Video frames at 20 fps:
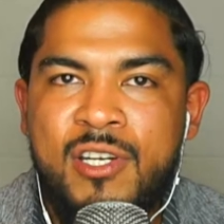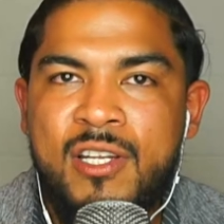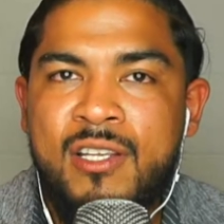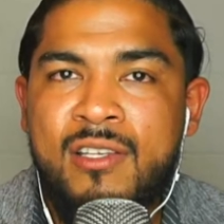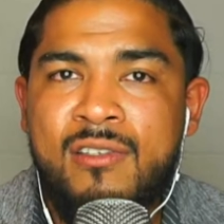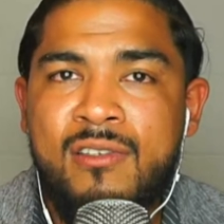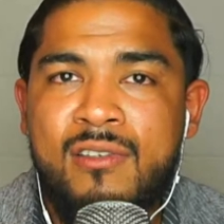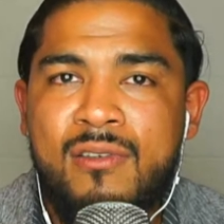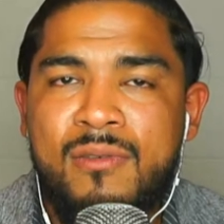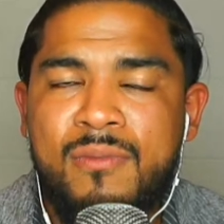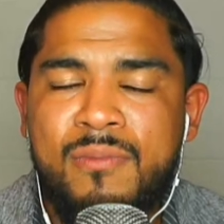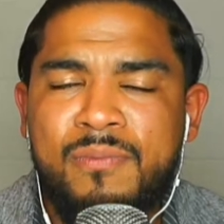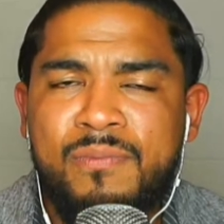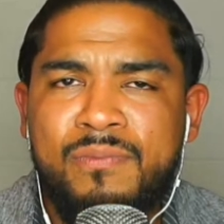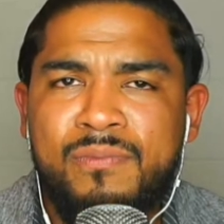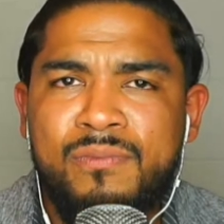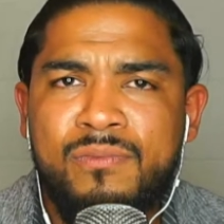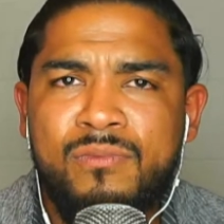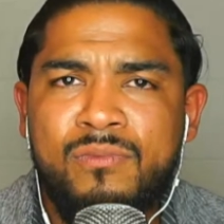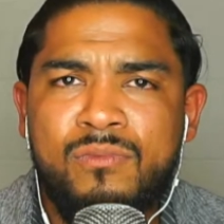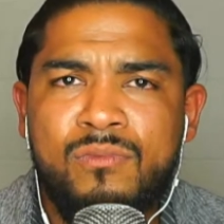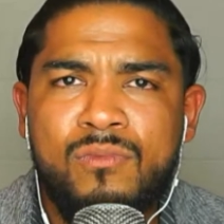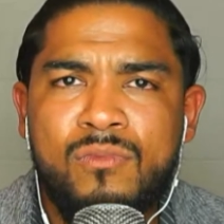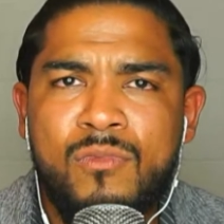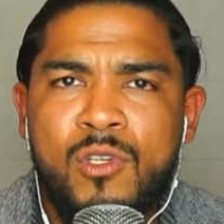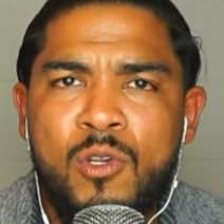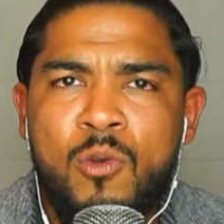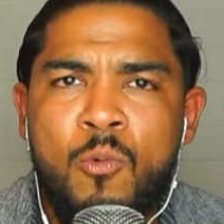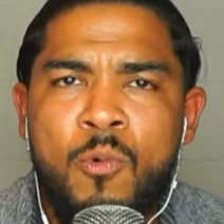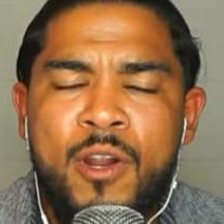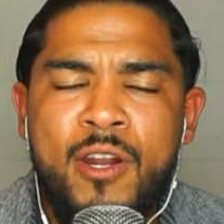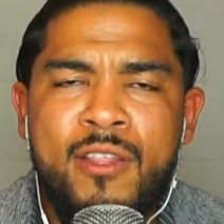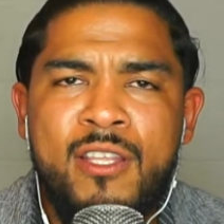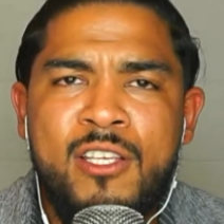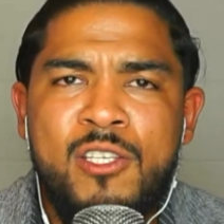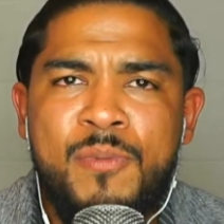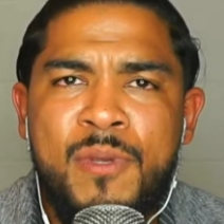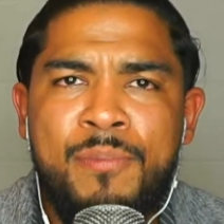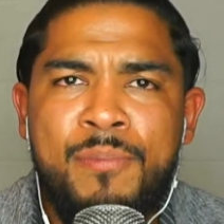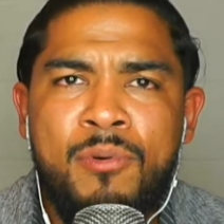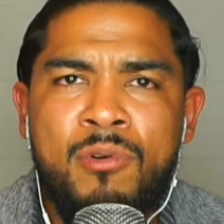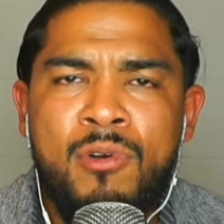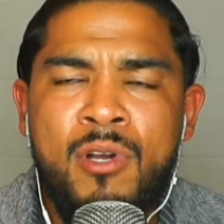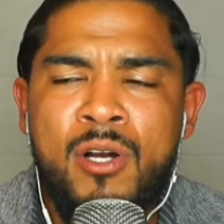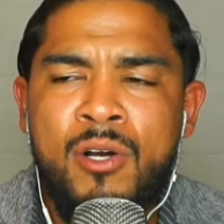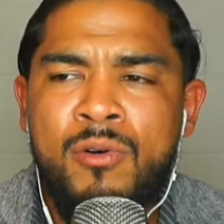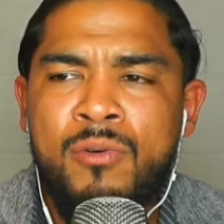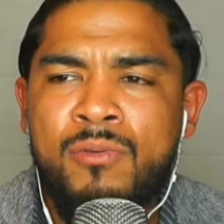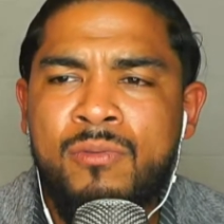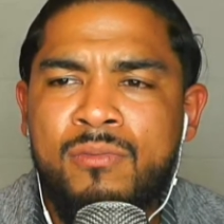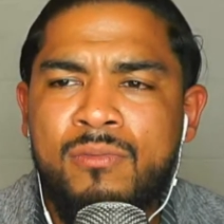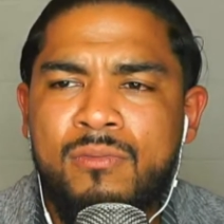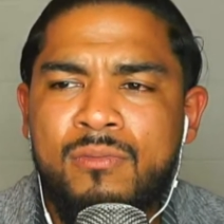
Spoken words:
is, where do these people go?